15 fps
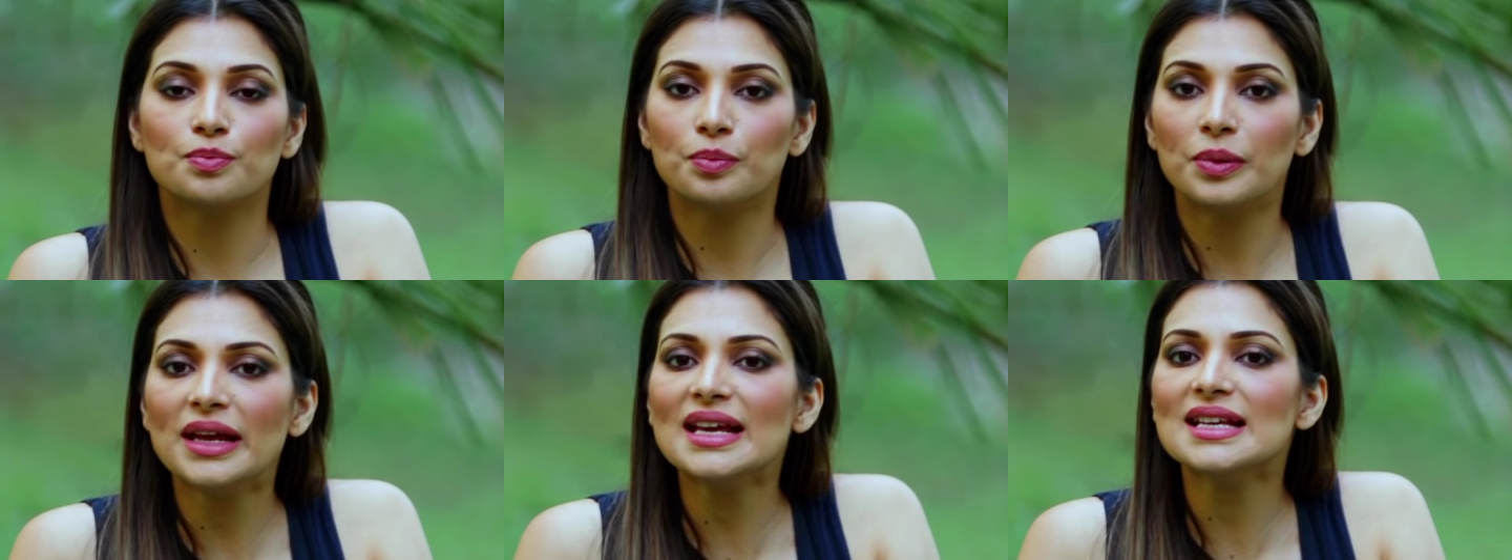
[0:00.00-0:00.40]

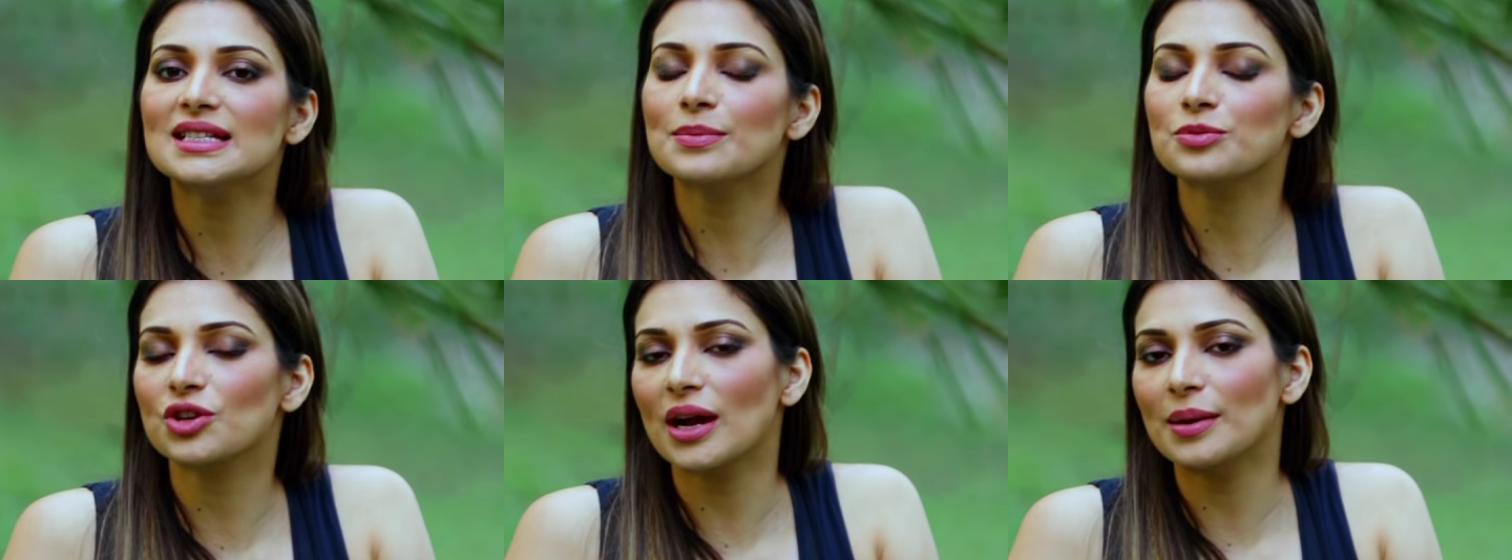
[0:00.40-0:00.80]
please
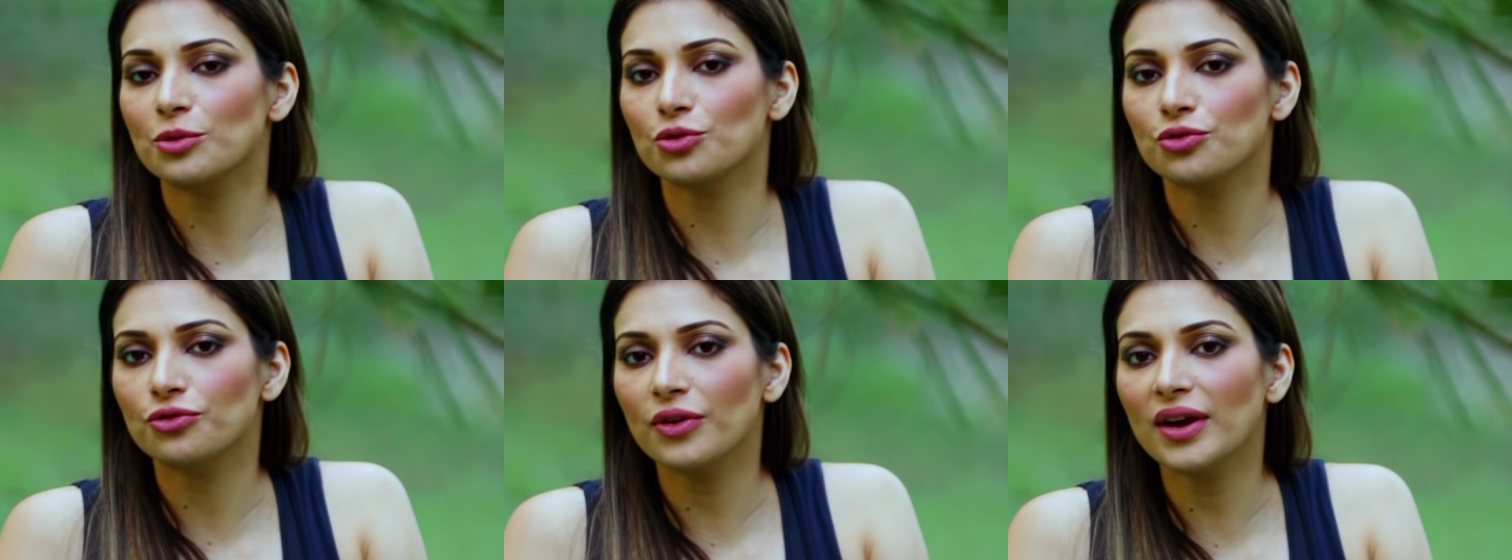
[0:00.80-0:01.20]
subscribe
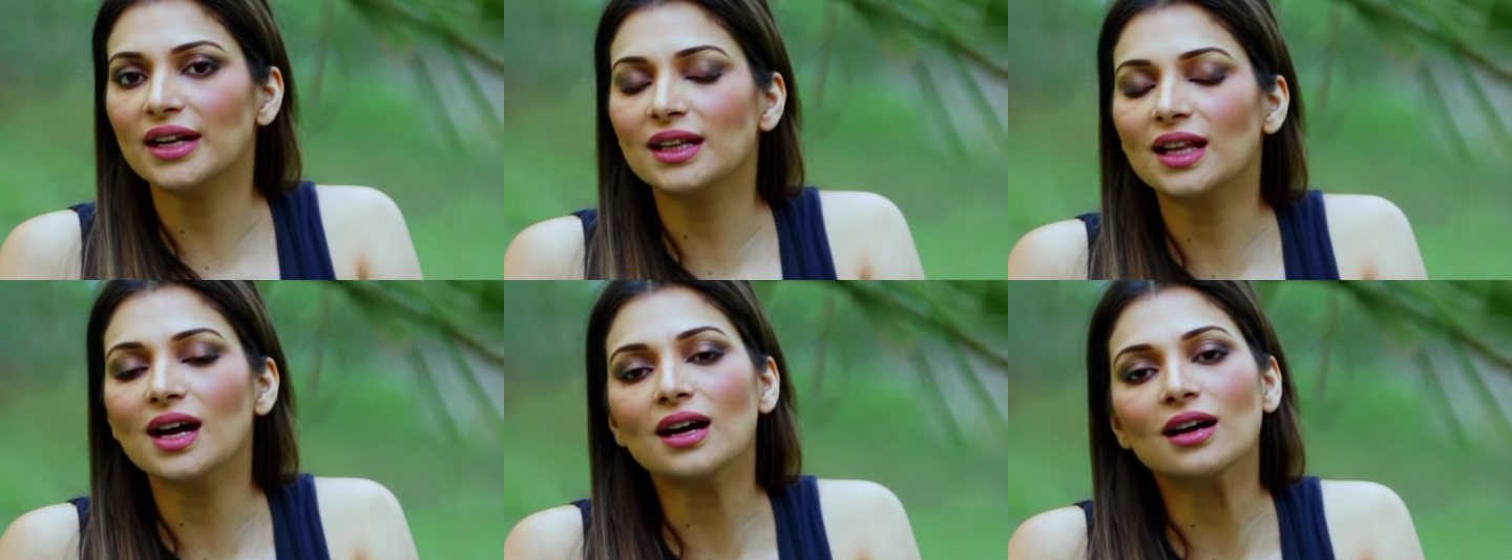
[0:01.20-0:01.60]
to Fit
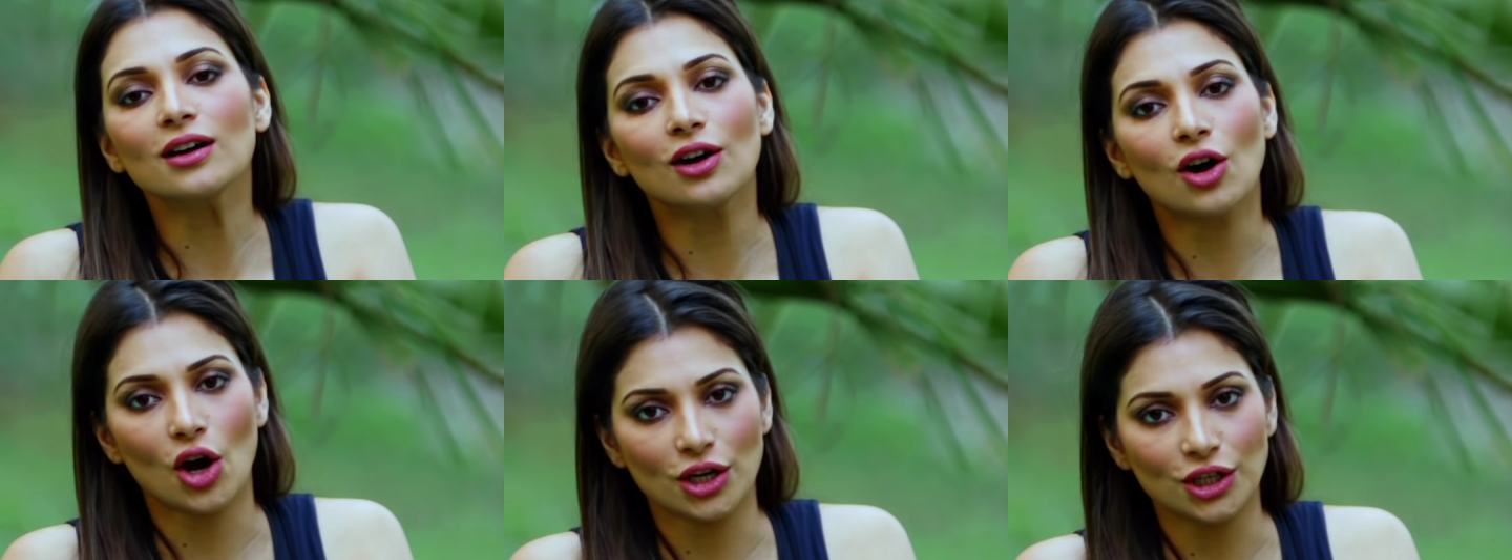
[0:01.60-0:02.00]
Tak
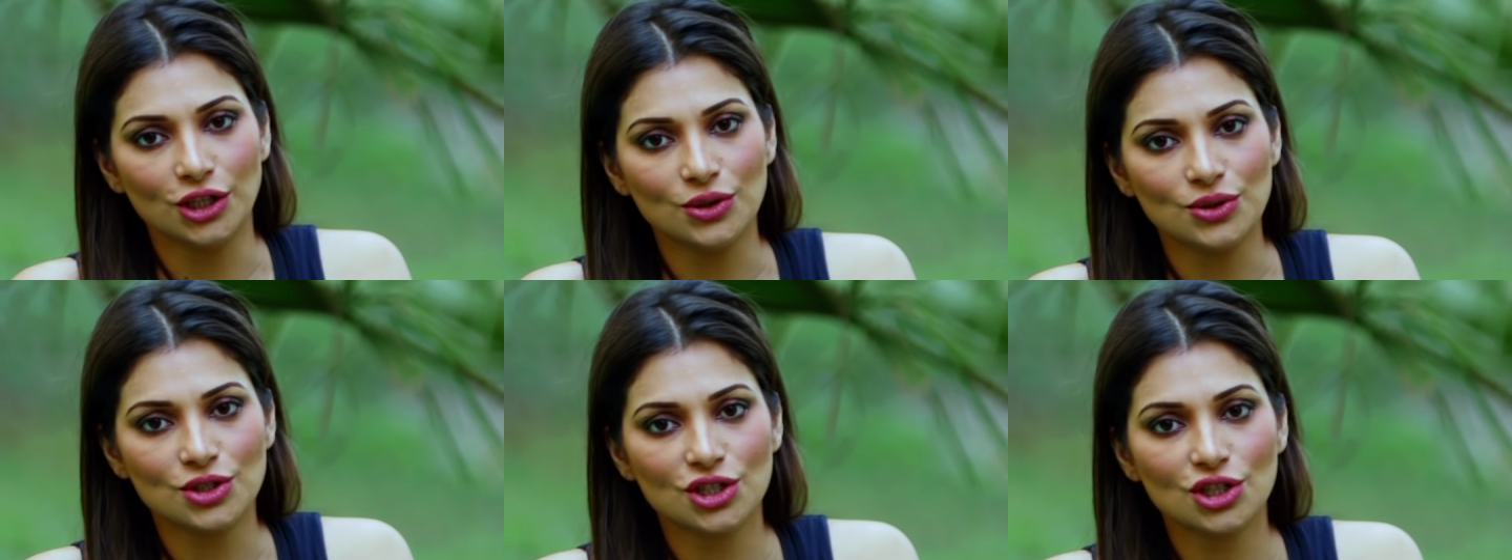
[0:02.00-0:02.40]
on
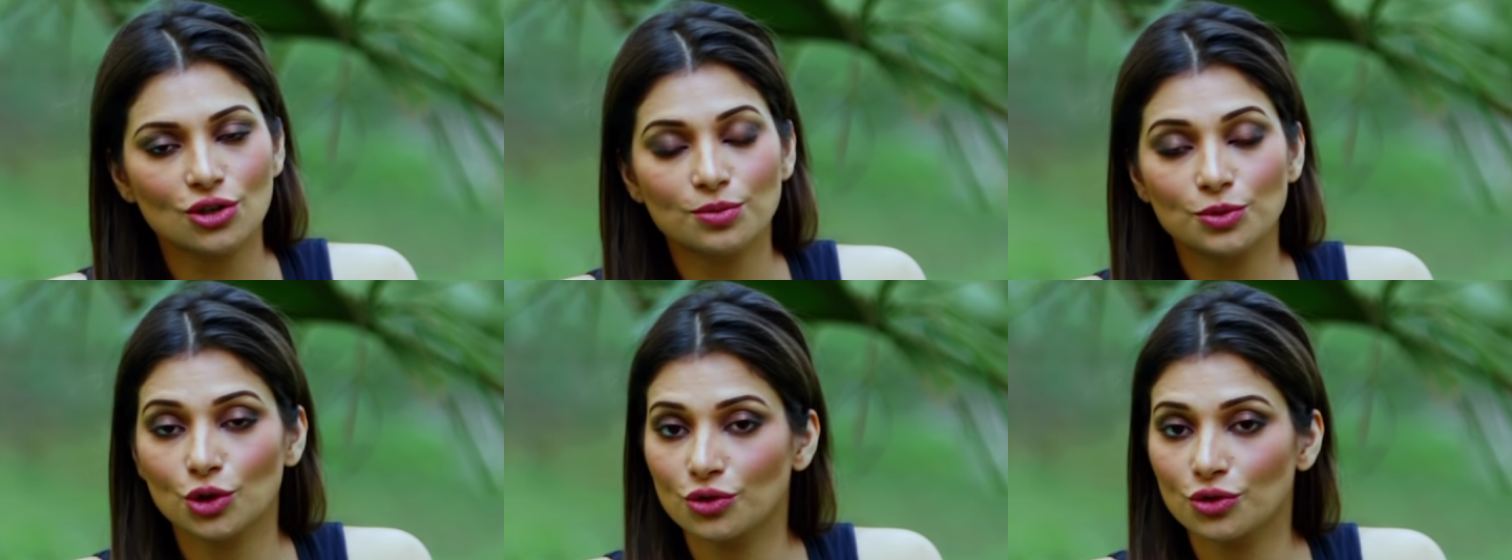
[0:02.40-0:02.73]
YouTube.